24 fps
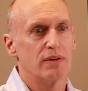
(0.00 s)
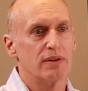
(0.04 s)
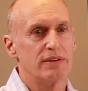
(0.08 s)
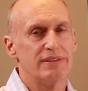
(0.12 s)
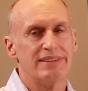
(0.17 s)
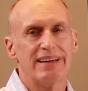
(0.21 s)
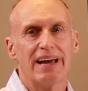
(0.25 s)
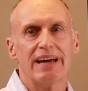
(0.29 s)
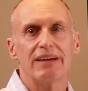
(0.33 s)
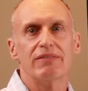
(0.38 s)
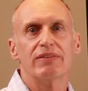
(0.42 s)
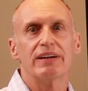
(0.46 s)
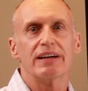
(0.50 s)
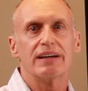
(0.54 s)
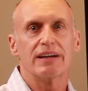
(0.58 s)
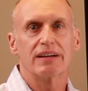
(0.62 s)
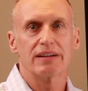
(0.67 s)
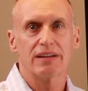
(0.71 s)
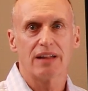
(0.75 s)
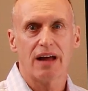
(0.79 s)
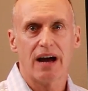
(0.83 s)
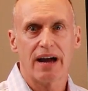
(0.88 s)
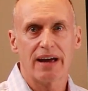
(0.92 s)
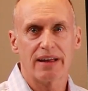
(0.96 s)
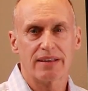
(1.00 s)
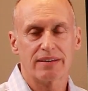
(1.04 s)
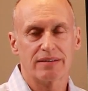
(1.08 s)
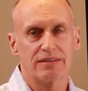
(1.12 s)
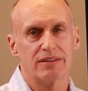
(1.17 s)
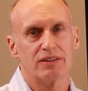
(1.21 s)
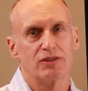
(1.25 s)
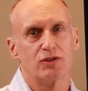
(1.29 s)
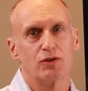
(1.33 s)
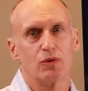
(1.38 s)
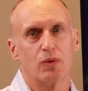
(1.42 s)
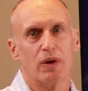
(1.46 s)
David and Goliath
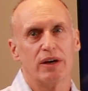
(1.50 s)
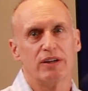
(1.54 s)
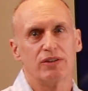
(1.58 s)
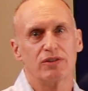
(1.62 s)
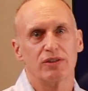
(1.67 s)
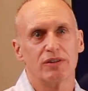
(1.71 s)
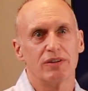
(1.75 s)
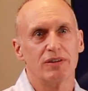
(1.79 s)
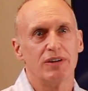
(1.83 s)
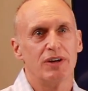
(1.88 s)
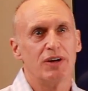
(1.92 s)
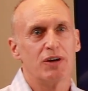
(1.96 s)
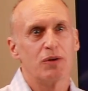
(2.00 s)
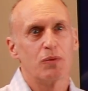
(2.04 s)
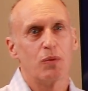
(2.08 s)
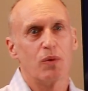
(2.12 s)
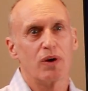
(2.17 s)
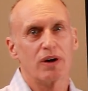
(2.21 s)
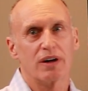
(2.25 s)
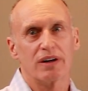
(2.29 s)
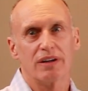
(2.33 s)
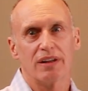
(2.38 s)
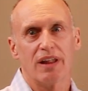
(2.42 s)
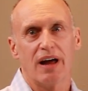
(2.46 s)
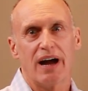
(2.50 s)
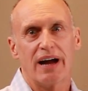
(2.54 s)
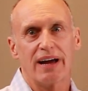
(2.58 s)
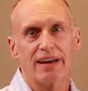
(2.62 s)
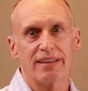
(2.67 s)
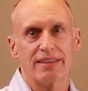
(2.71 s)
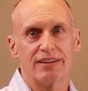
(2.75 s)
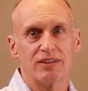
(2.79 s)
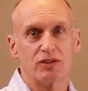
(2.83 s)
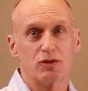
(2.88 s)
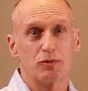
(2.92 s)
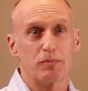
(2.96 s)
situation where
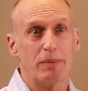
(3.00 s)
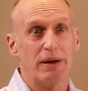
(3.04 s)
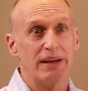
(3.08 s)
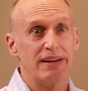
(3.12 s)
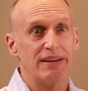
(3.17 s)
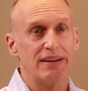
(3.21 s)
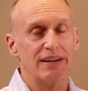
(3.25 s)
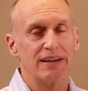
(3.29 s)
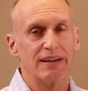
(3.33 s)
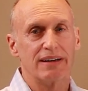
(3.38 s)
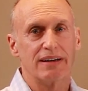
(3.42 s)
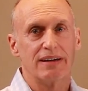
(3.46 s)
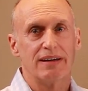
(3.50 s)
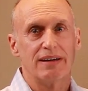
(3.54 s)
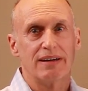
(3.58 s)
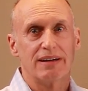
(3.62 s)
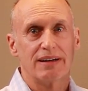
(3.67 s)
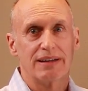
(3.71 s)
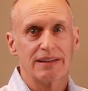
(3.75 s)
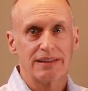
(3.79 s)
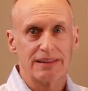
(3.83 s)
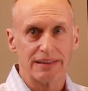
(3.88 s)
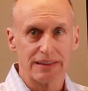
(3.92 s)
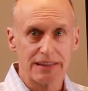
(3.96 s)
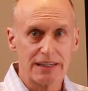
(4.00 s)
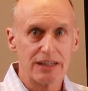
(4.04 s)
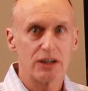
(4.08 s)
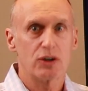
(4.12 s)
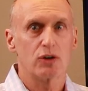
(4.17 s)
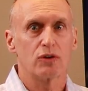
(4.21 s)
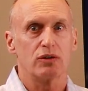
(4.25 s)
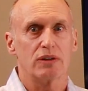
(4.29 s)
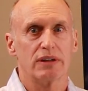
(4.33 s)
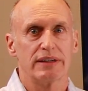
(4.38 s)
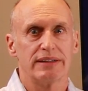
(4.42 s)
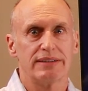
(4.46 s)
Goliath is spending
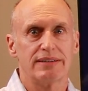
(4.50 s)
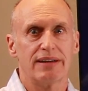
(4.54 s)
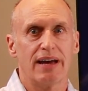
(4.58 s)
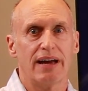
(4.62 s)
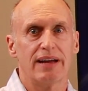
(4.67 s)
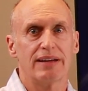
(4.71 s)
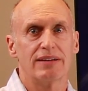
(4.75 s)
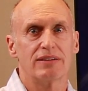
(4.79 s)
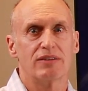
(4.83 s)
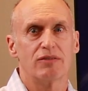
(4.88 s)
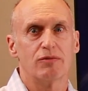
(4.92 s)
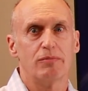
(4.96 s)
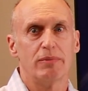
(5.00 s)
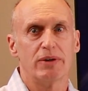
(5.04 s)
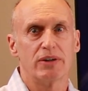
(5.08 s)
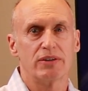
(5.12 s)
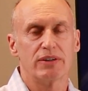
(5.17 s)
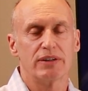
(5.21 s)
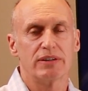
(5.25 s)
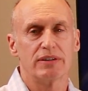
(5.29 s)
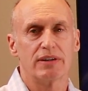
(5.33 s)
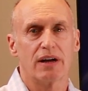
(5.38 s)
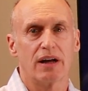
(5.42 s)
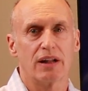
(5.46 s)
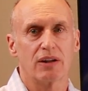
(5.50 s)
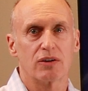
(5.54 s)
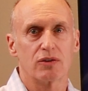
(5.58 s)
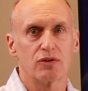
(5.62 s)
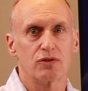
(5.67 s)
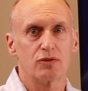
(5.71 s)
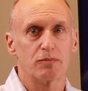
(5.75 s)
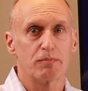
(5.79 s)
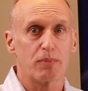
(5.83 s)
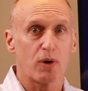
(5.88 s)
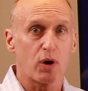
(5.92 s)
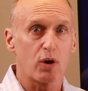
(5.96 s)
literally tens of millions of
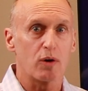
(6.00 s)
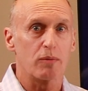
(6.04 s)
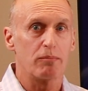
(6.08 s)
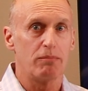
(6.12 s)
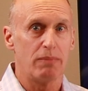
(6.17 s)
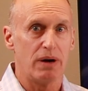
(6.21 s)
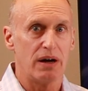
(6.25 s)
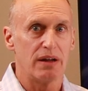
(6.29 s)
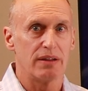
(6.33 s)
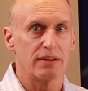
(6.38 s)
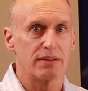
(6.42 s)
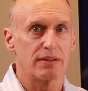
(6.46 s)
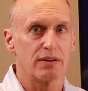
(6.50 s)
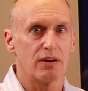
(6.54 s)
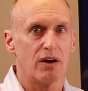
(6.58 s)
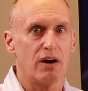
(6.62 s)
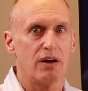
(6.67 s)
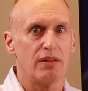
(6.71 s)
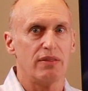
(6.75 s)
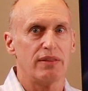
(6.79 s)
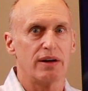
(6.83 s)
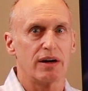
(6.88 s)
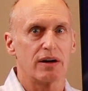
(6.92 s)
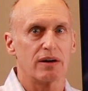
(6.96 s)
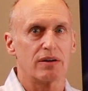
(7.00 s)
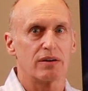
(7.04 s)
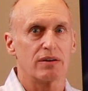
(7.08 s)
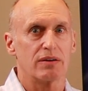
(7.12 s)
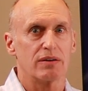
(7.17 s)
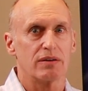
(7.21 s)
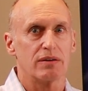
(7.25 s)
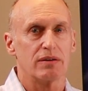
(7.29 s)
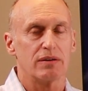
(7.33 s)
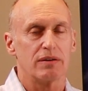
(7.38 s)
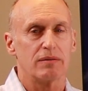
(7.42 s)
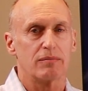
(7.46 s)
dollars per month on their
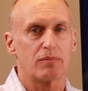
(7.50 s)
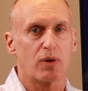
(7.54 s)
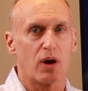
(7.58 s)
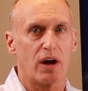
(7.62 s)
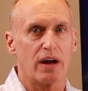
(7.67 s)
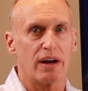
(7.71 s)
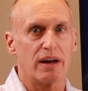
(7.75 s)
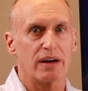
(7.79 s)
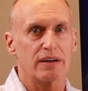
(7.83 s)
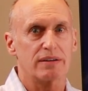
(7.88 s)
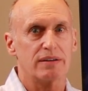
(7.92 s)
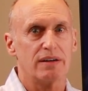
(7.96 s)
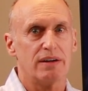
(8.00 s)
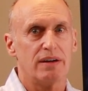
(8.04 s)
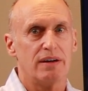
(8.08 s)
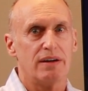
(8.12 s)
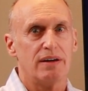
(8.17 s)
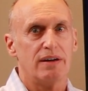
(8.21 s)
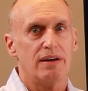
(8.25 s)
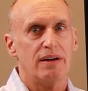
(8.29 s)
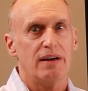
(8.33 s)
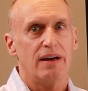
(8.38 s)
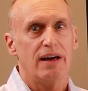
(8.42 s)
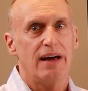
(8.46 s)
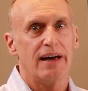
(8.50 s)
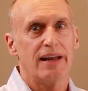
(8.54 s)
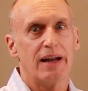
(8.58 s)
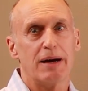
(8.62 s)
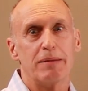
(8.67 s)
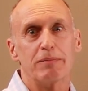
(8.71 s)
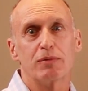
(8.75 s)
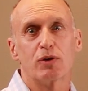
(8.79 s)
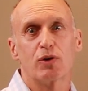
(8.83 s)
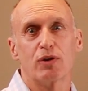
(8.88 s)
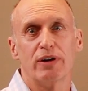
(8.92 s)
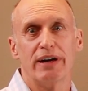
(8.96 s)
product, and
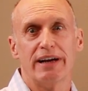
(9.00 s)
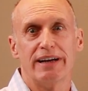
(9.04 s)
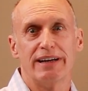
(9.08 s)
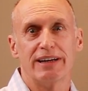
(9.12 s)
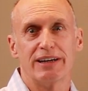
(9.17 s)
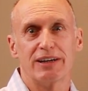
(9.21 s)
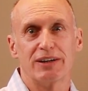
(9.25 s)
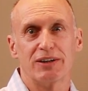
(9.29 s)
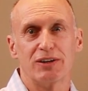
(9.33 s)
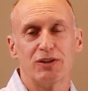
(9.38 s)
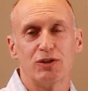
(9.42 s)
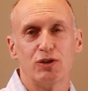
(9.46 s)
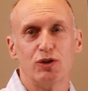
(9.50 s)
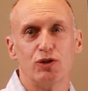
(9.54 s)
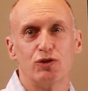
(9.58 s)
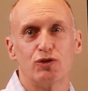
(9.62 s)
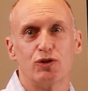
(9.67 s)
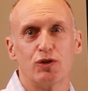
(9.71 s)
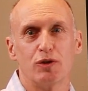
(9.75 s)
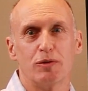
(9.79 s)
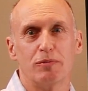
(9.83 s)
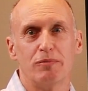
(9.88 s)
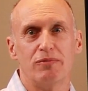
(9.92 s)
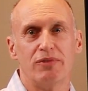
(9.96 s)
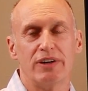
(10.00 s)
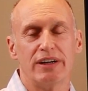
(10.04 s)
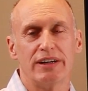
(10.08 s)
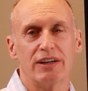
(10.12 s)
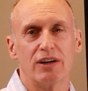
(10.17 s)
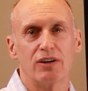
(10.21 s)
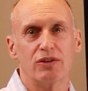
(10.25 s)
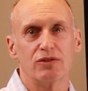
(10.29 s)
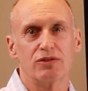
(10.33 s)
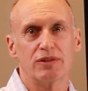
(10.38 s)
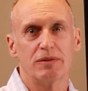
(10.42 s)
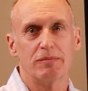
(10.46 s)
I'm creating YouTube
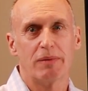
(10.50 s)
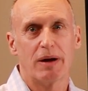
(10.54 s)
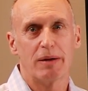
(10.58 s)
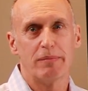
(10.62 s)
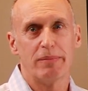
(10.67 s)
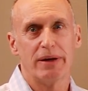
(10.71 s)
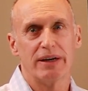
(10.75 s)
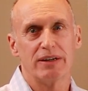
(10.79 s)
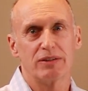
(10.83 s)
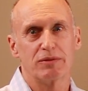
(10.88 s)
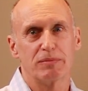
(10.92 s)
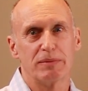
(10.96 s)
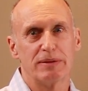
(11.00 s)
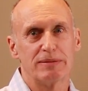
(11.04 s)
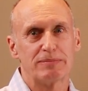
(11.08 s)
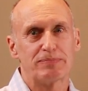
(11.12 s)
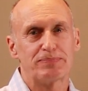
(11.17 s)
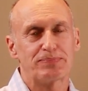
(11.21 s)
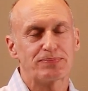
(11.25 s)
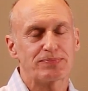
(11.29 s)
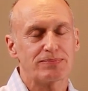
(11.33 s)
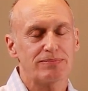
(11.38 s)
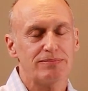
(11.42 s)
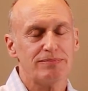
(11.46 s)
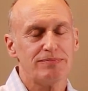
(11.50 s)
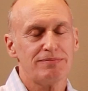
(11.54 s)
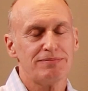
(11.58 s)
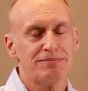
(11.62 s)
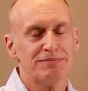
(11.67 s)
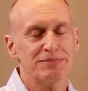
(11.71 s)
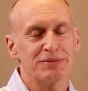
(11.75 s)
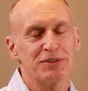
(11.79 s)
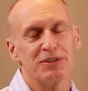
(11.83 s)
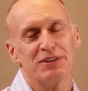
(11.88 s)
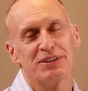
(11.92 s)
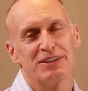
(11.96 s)
videos in my basement.
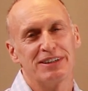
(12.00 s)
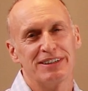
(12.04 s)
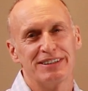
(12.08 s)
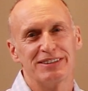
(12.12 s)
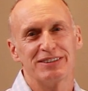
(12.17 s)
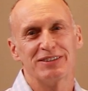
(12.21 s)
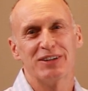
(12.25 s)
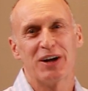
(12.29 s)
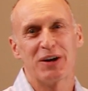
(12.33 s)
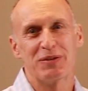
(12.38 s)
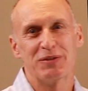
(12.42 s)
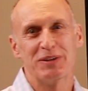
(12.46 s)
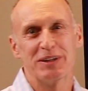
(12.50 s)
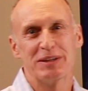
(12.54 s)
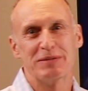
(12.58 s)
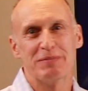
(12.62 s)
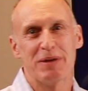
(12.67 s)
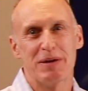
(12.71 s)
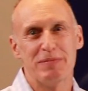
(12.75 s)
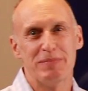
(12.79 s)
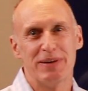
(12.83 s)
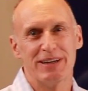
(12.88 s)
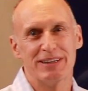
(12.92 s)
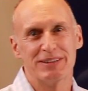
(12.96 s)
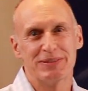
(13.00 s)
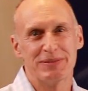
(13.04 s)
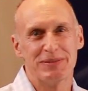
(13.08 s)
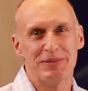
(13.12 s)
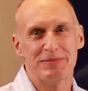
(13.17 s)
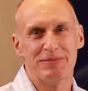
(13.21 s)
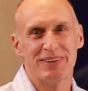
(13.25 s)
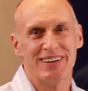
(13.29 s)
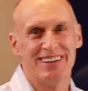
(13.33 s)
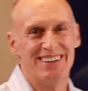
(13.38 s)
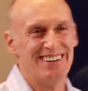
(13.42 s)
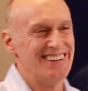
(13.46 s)
It's not really my
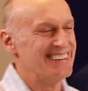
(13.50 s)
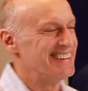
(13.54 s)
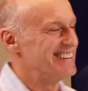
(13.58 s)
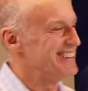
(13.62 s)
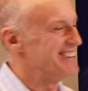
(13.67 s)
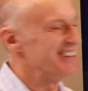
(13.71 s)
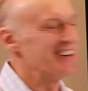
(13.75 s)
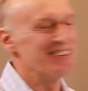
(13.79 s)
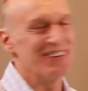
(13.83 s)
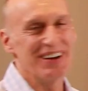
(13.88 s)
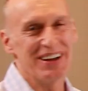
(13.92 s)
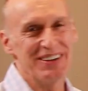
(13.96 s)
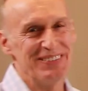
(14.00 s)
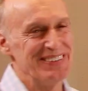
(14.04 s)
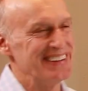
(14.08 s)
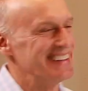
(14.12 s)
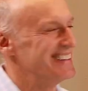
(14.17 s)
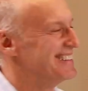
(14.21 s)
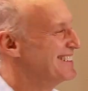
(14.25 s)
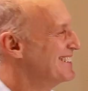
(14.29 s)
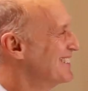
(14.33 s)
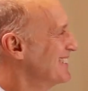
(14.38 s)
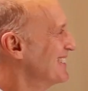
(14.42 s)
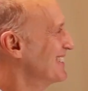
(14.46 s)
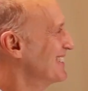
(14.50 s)
basement, but you know what I mean.